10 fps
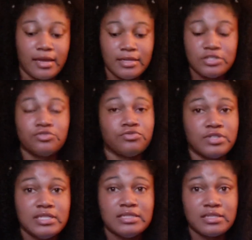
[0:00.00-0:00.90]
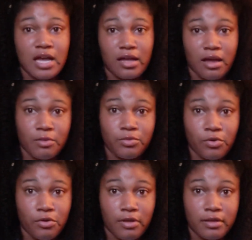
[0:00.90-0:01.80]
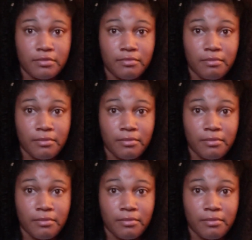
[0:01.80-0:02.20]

I need to really stock up on